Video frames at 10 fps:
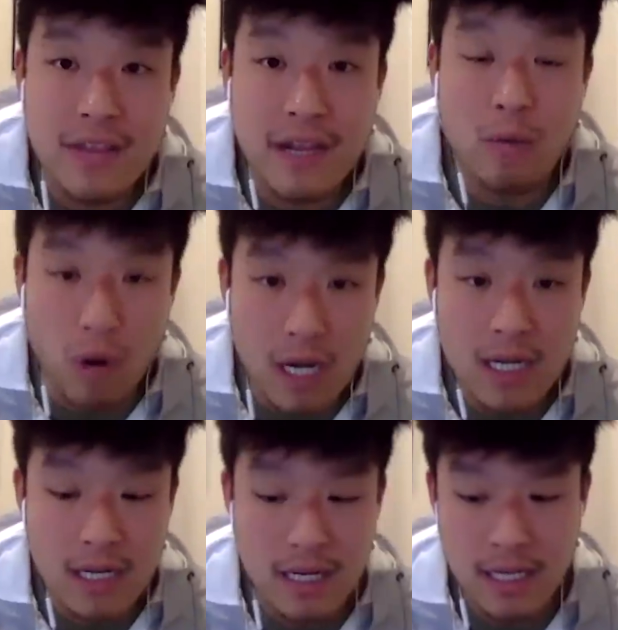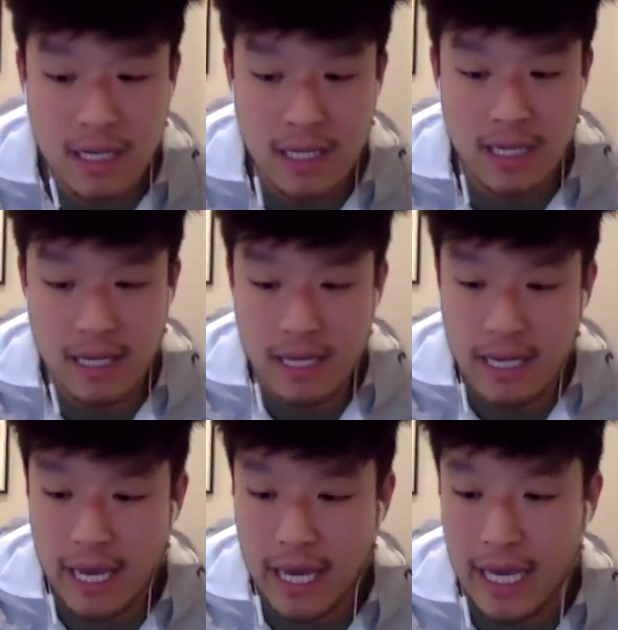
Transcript: that I want. Yeah.